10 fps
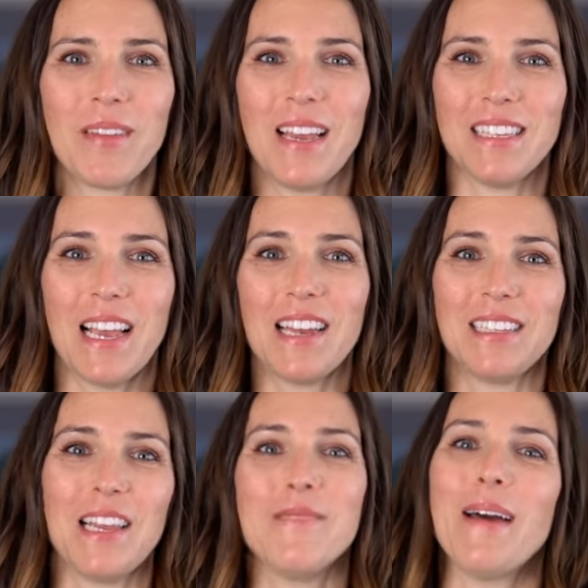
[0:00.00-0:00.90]
because I had to
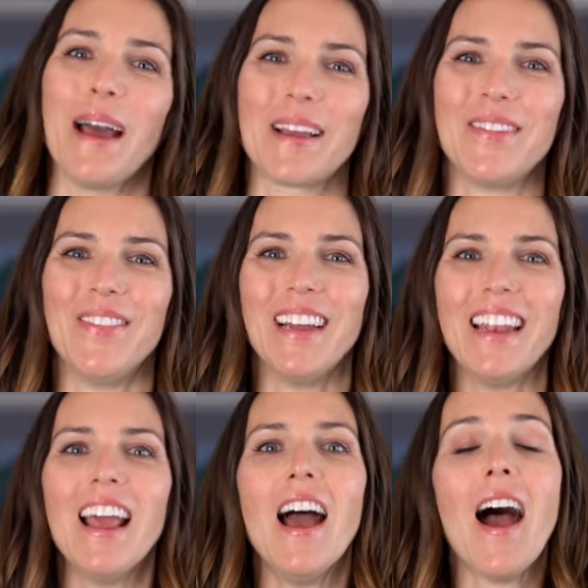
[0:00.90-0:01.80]
send it back, but
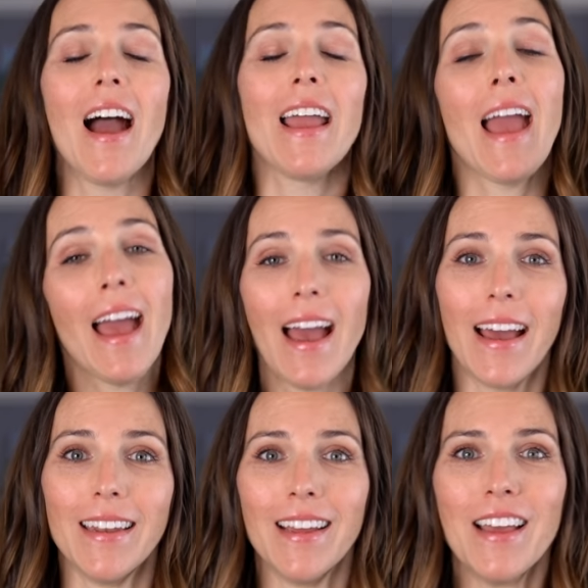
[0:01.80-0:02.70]
I
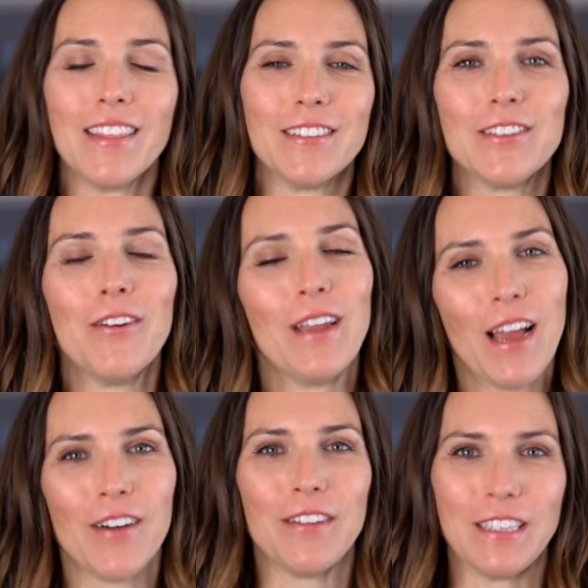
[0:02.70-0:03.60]
had the Sony
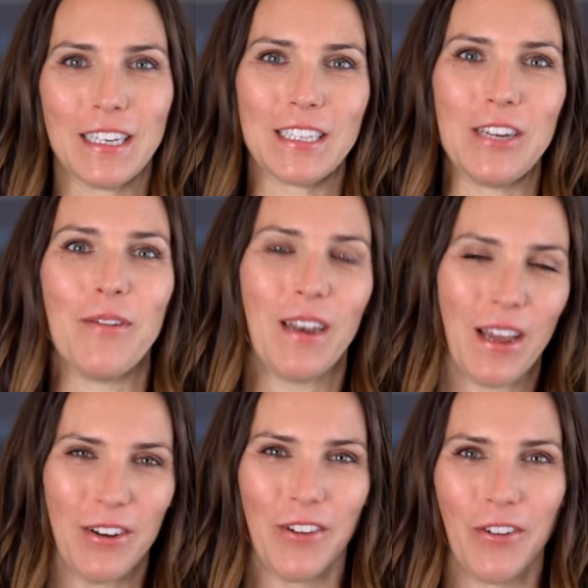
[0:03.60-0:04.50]
Alpha
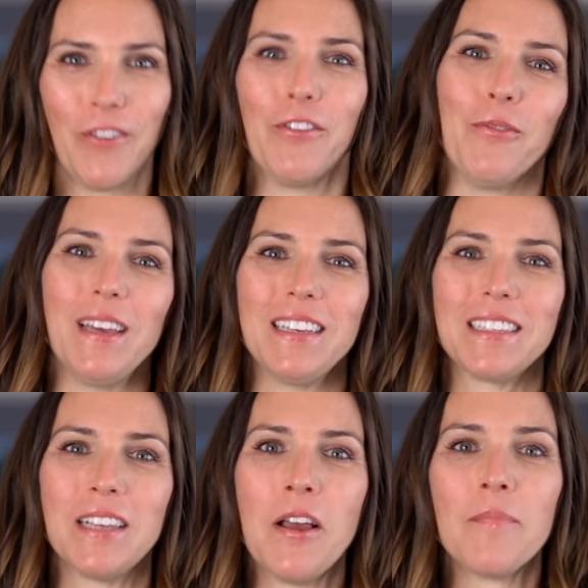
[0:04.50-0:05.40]
6100 for a few weeks.